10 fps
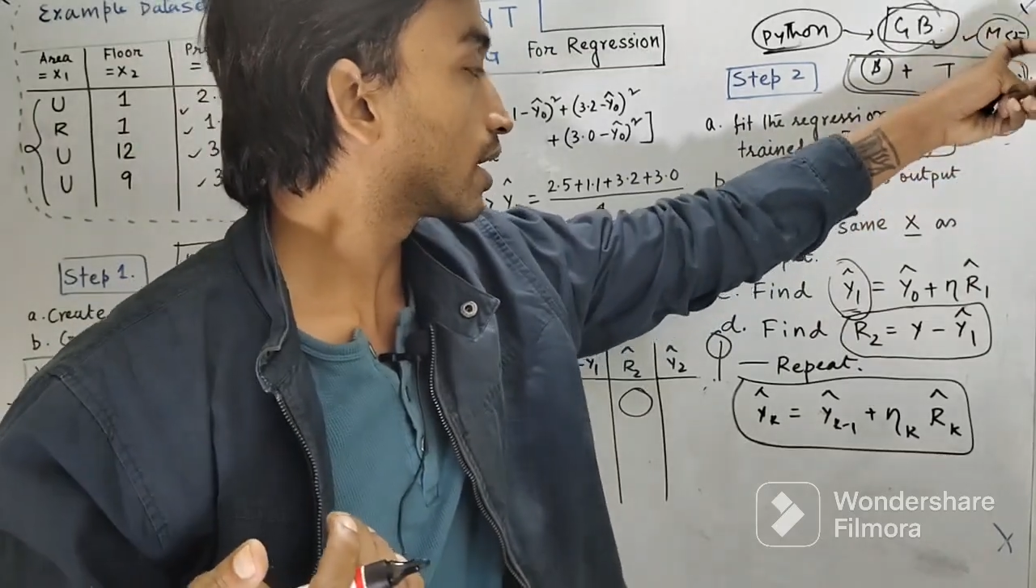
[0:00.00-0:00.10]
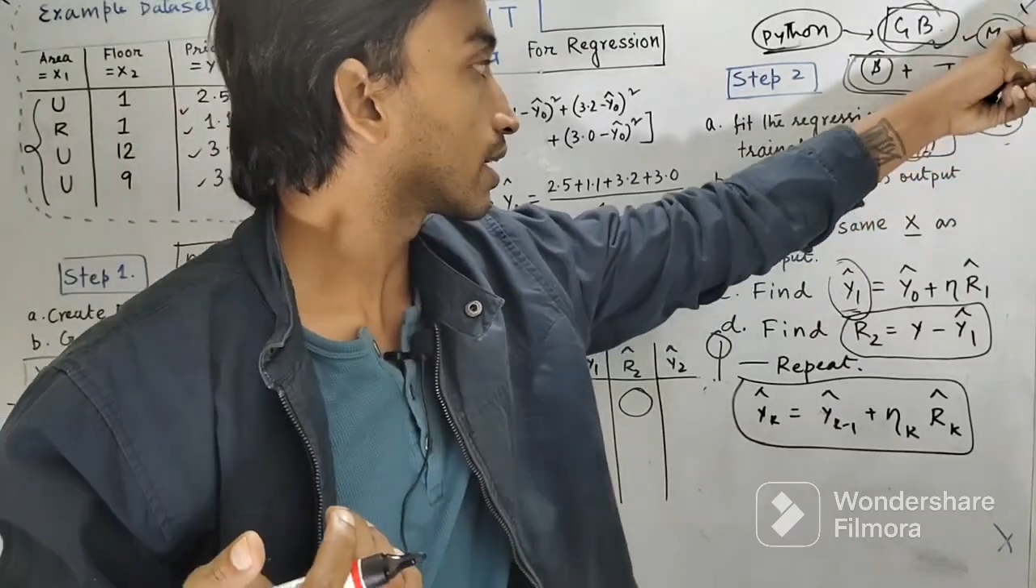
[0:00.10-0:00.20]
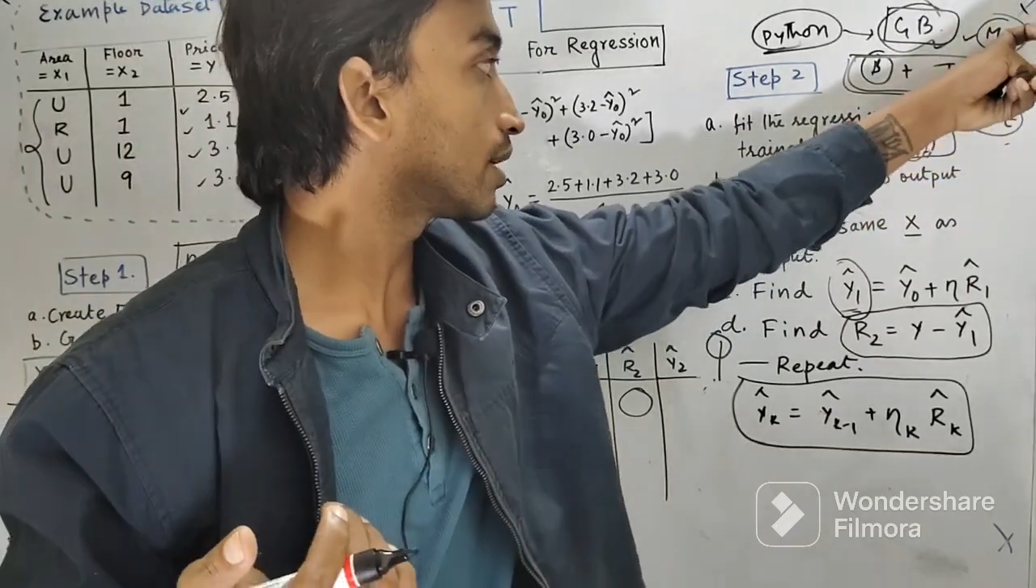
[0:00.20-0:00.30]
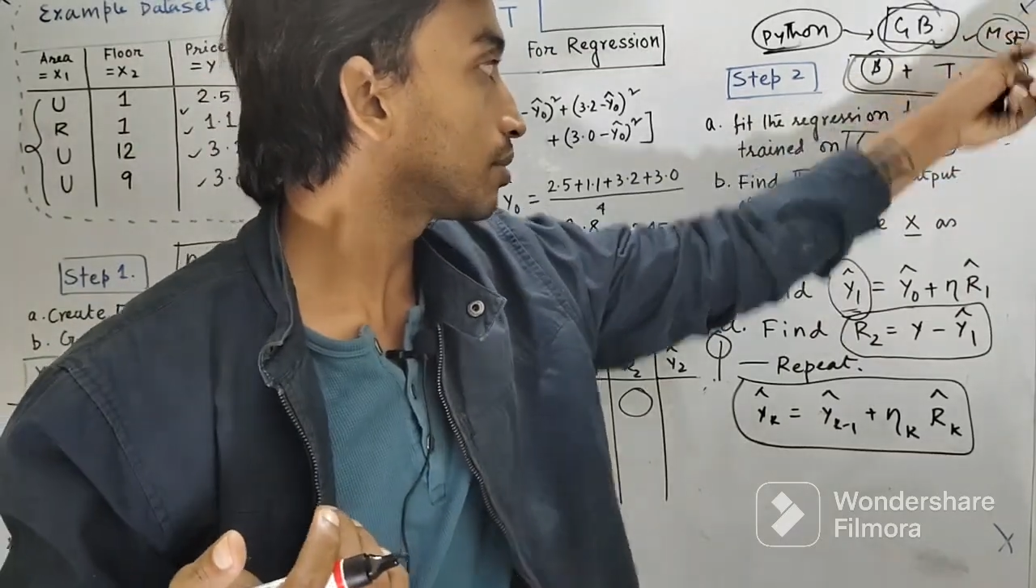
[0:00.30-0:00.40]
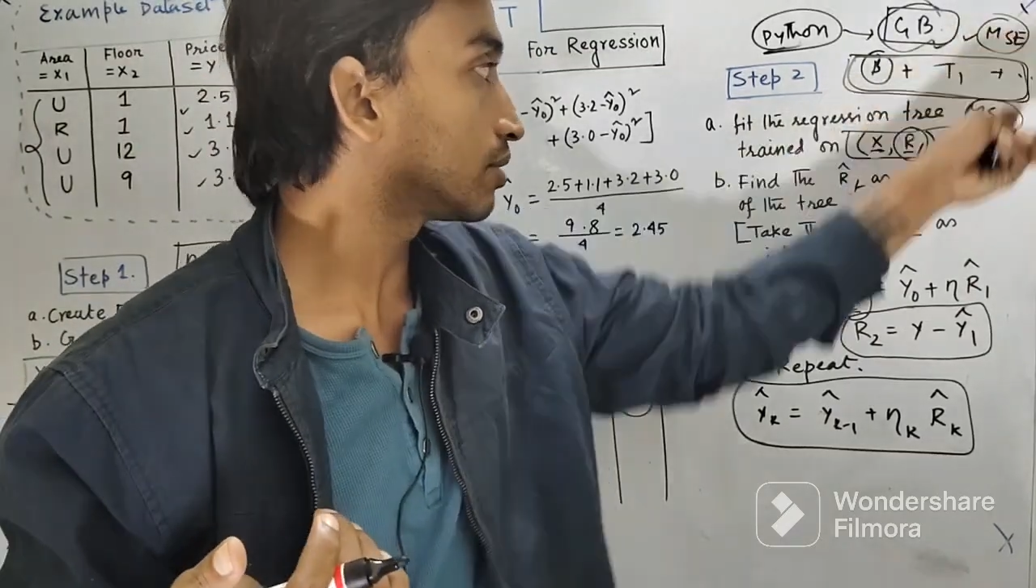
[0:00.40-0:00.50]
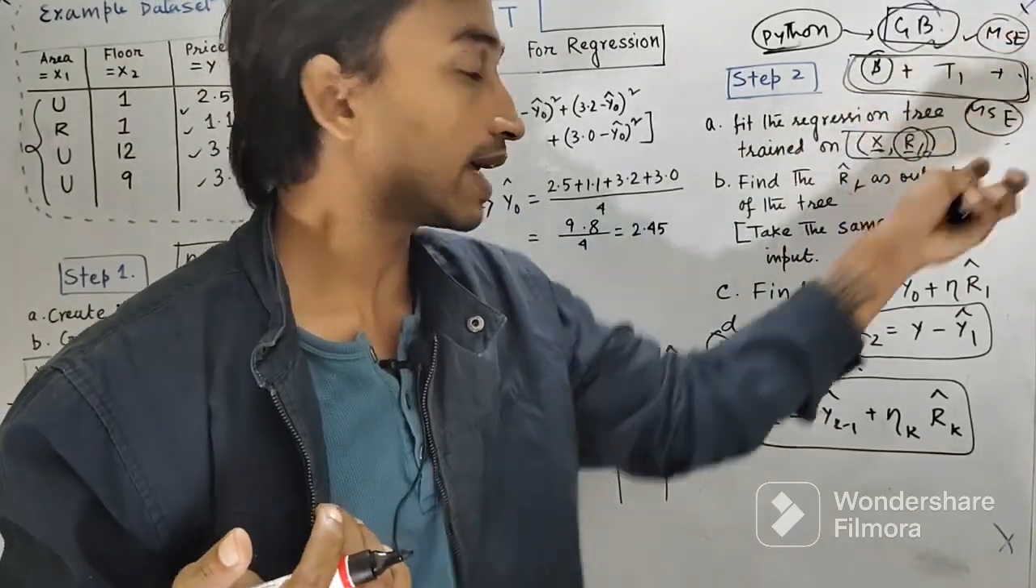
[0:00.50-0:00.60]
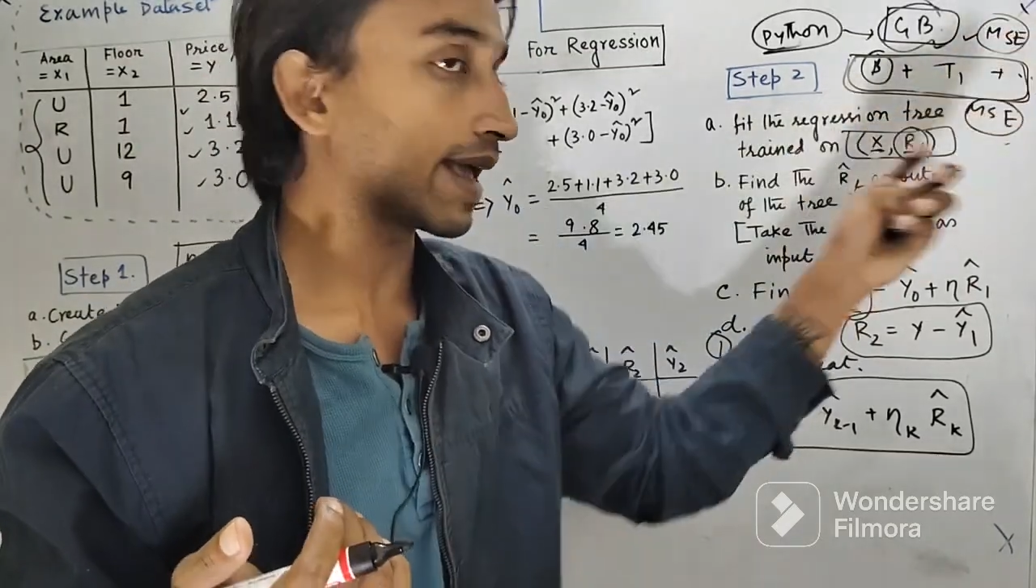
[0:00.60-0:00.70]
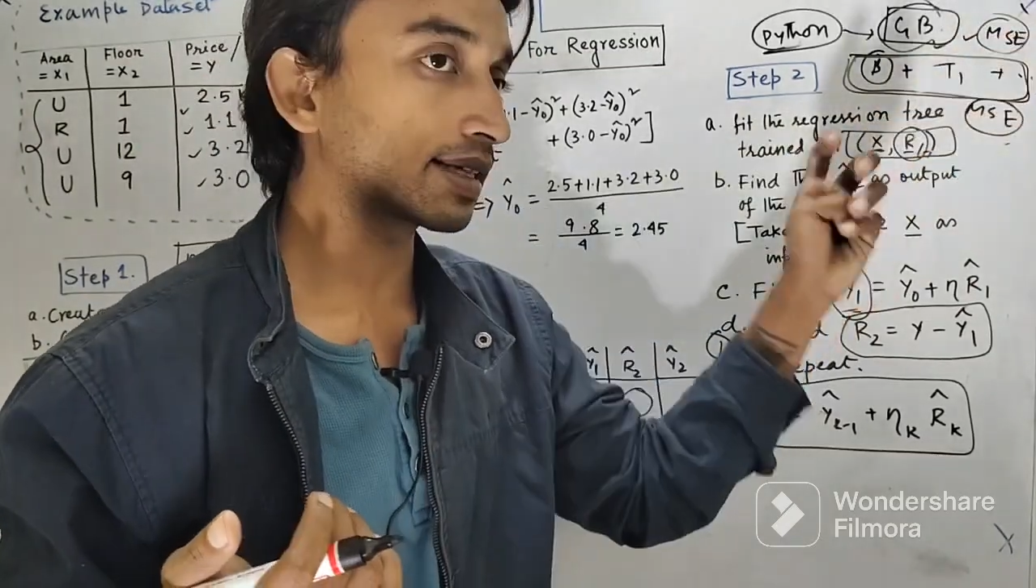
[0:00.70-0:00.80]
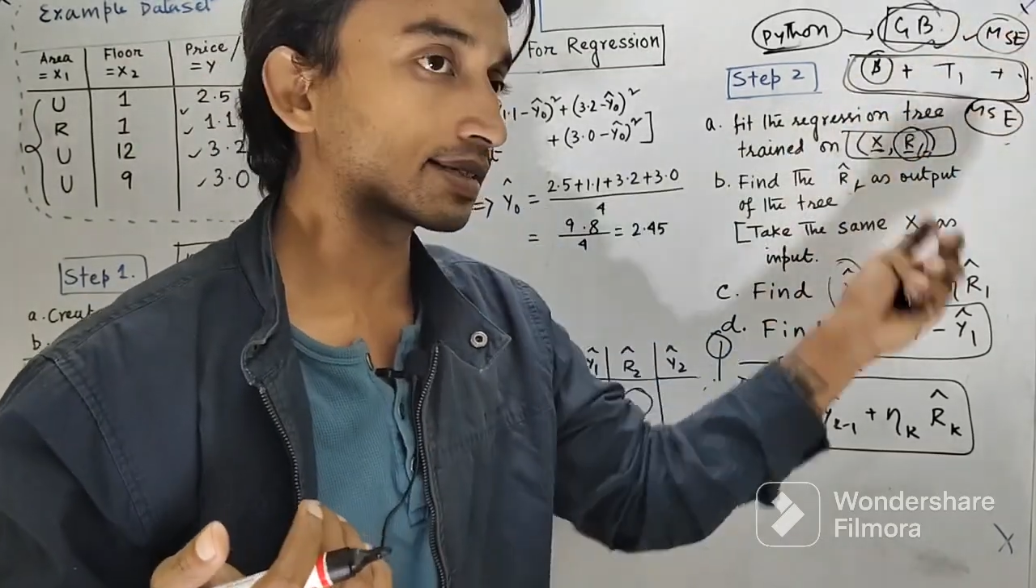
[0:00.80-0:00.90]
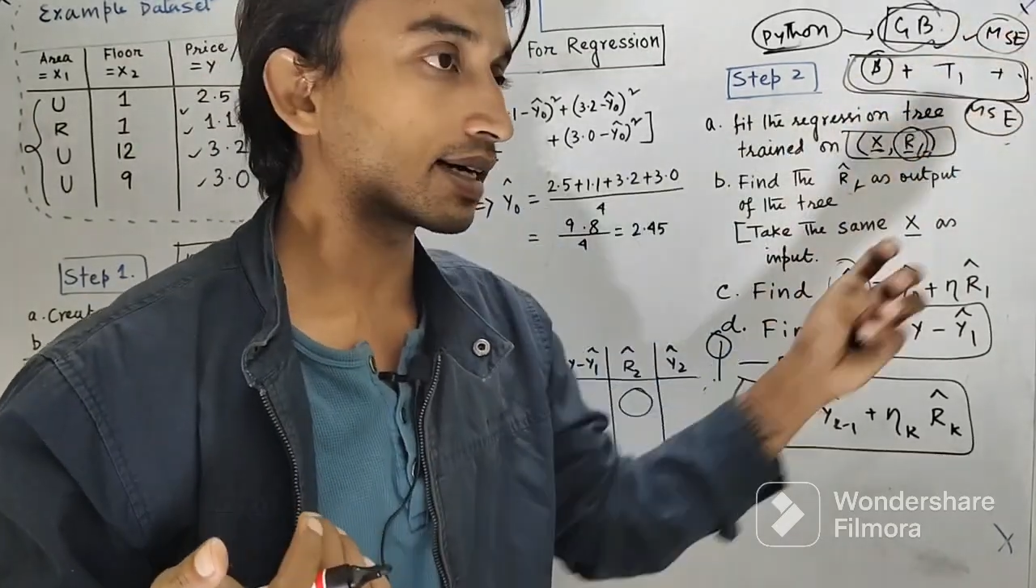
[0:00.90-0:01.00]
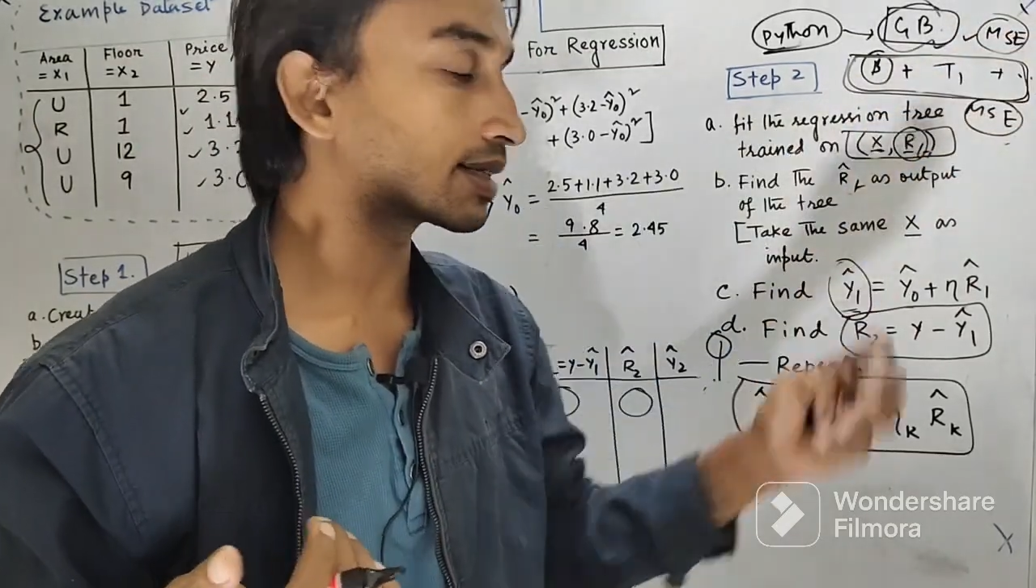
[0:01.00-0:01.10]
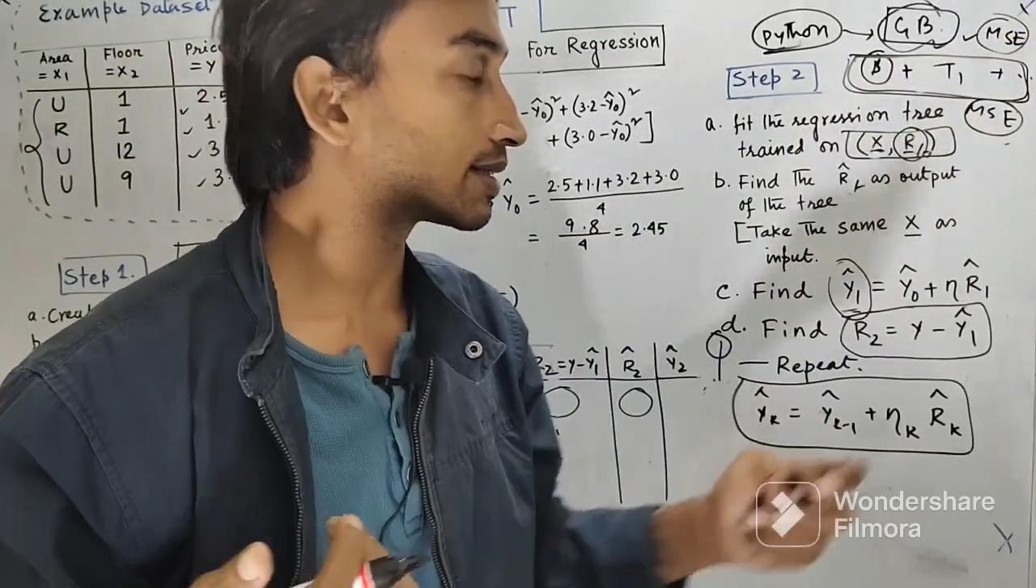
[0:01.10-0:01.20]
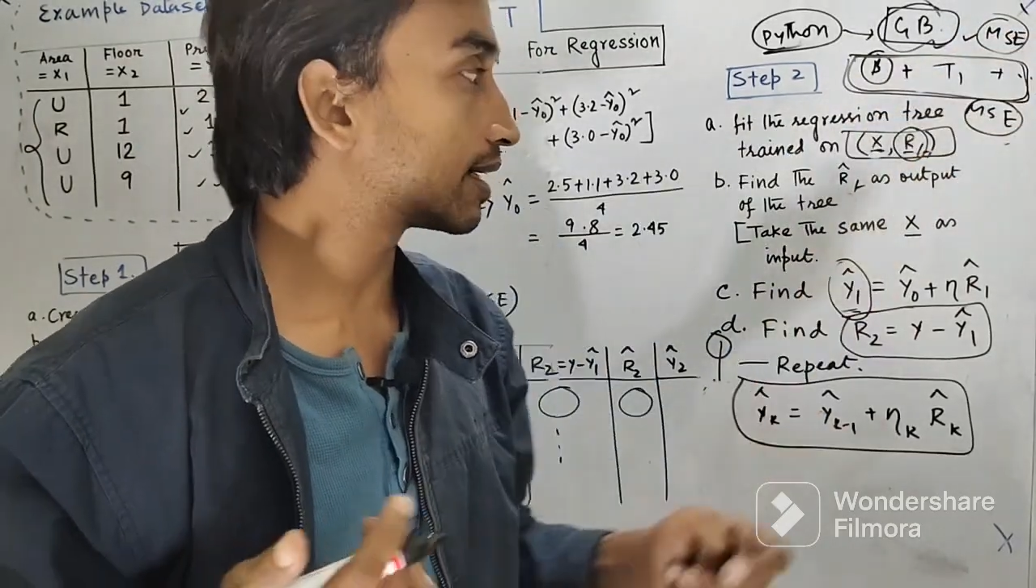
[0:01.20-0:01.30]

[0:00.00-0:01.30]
give you the exact